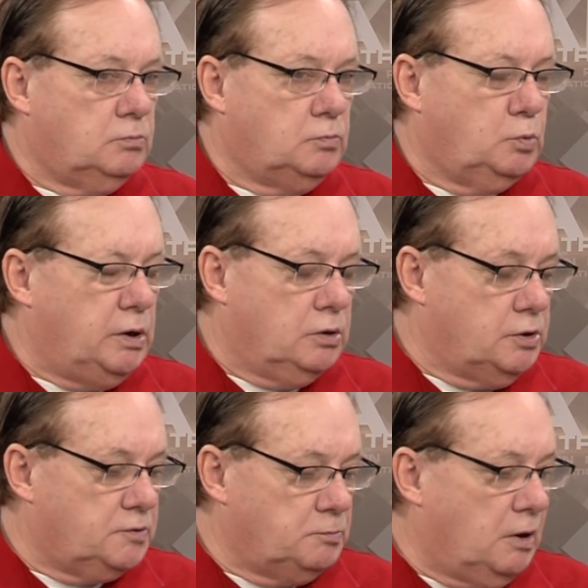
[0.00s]
we hear
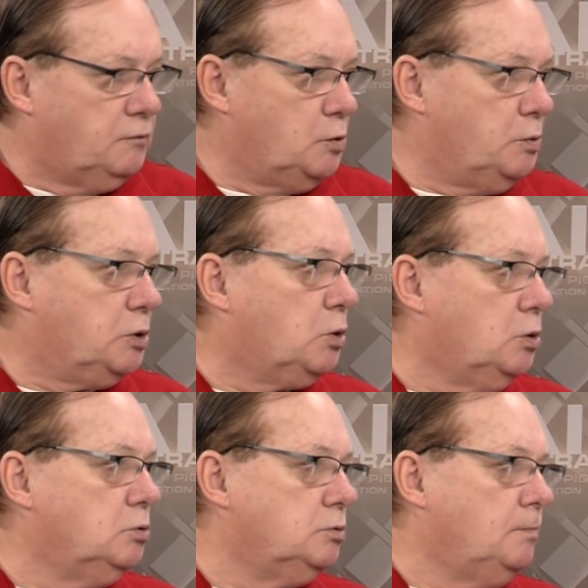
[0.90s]
this from every
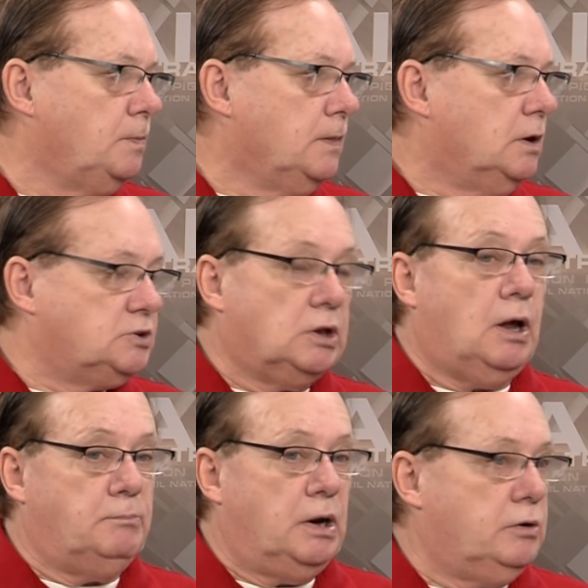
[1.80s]
recruit. It's a
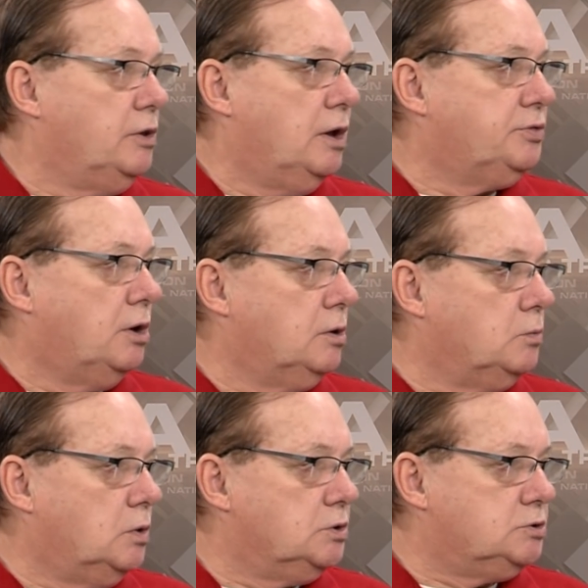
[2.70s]
lot better than I thought it
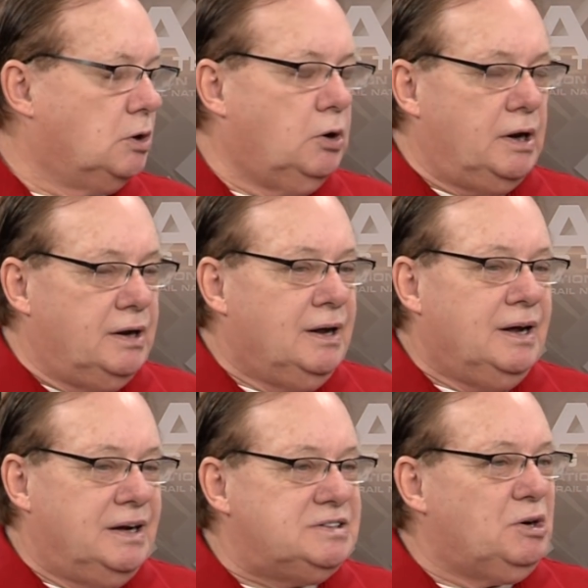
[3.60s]
was. So
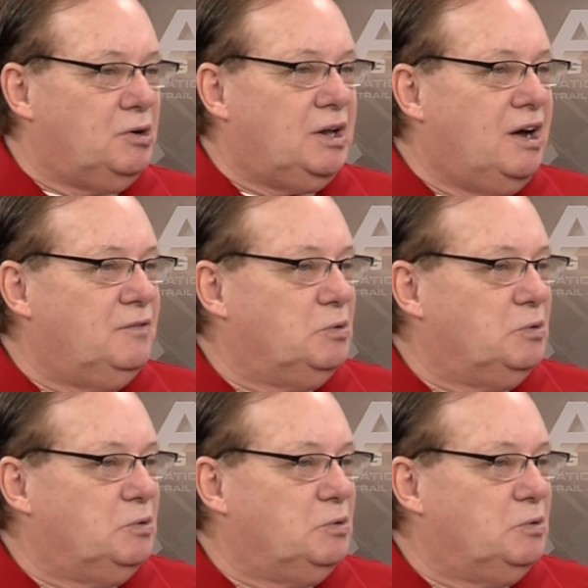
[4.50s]
he's going to love it